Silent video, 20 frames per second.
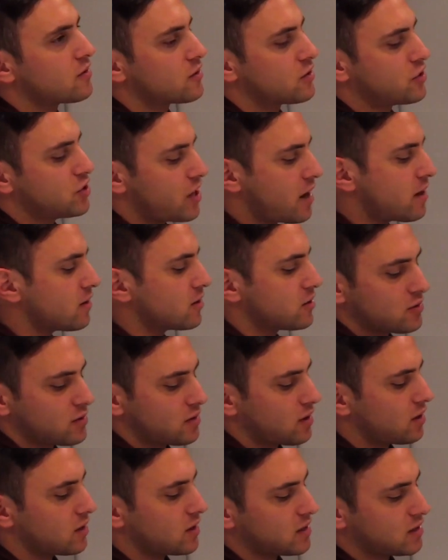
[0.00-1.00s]
other challenge
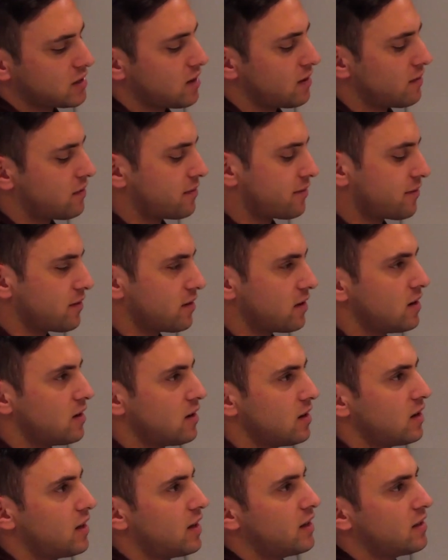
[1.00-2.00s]
with all this stuff
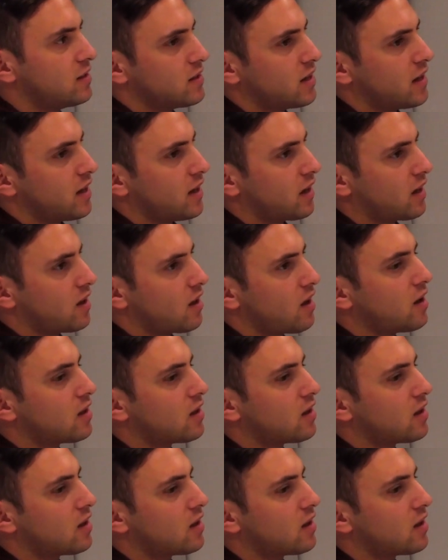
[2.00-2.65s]
is like,